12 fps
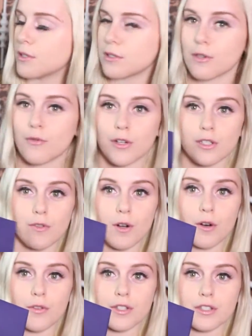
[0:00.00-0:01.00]
So first of
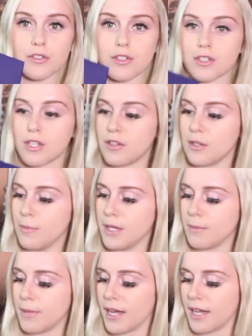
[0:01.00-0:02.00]
all, this is just the
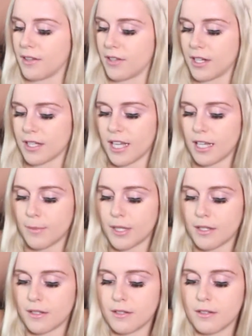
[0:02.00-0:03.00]
big bag that it came
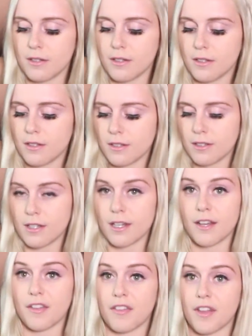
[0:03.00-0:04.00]
in,
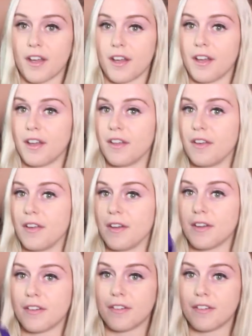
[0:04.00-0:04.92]
and then